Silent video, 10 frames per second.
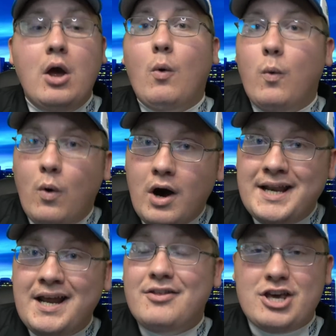
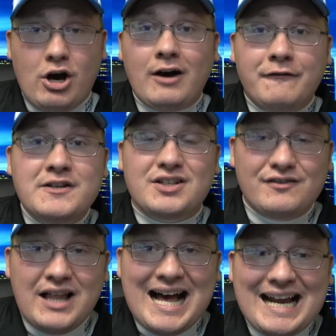1, the offensive
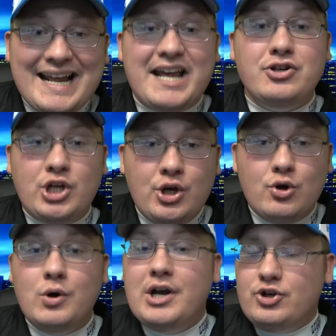line, and
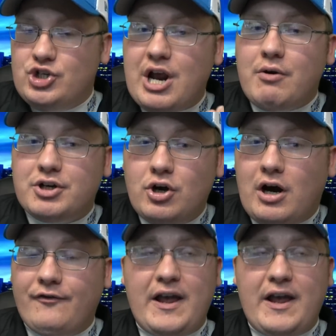2, Jared Goff.